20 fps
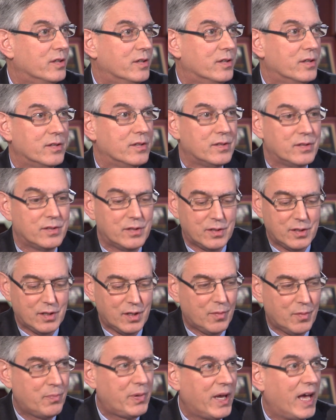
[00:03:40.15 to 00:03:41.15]
a
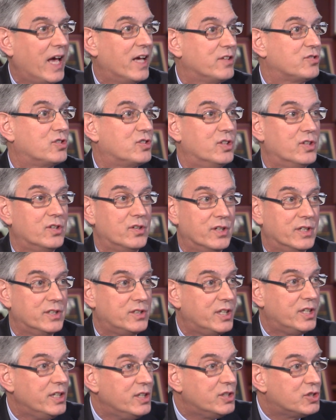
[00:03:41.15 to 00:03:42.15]
pastor, a
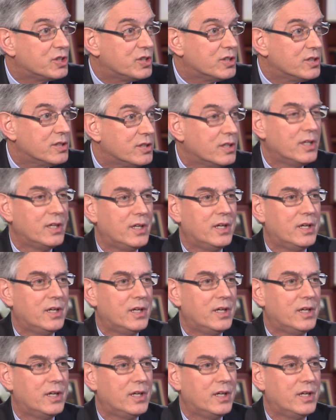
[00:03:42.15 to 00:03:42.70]
teacher.